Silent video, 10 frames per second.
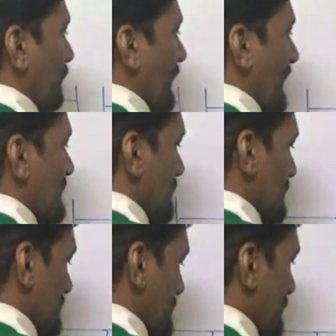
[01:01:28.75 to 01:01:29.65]

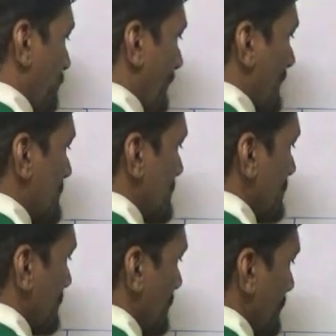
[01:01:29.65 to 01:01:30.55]
plus C
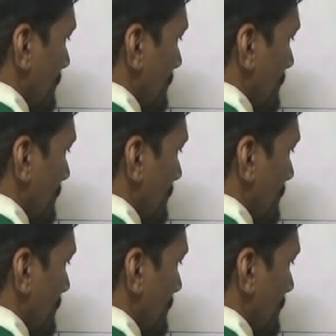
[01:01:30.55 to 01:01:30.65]
plus